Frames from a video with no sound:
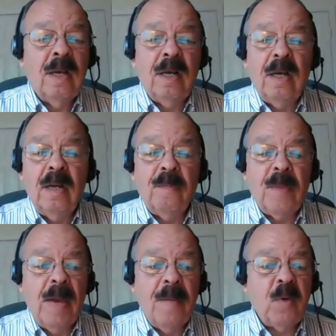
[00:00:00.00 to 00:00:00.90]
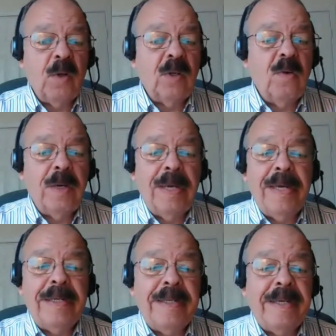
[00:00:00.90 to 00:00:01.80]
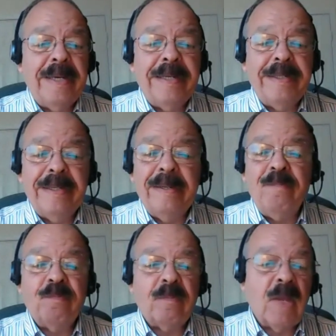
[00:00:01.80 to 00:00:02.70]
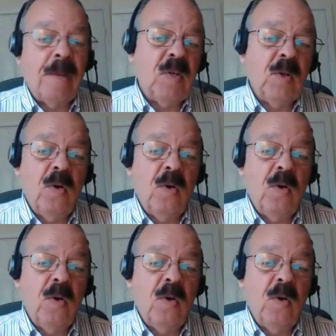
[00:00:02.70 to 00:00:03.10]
Um, I'm going to go ahead and um, I'm going to